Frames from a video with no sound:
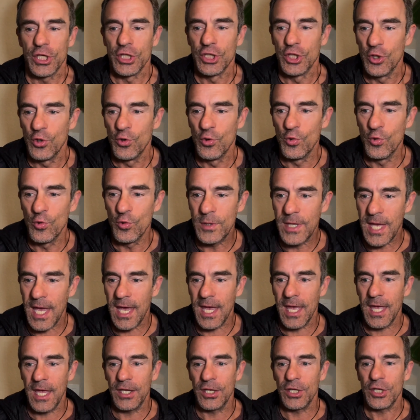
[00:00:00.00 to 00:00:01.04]
you
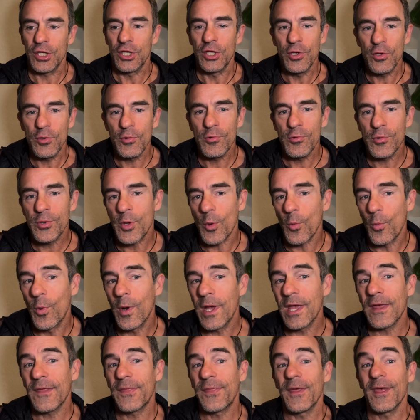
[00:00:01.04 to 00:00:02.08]
can use
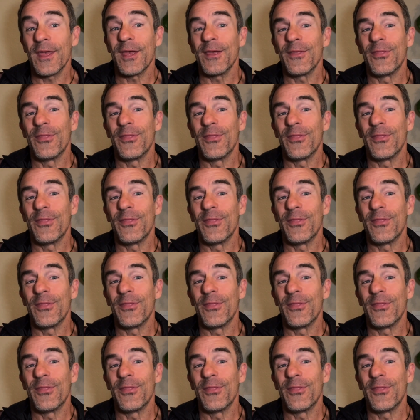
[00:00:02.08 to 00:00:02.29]
with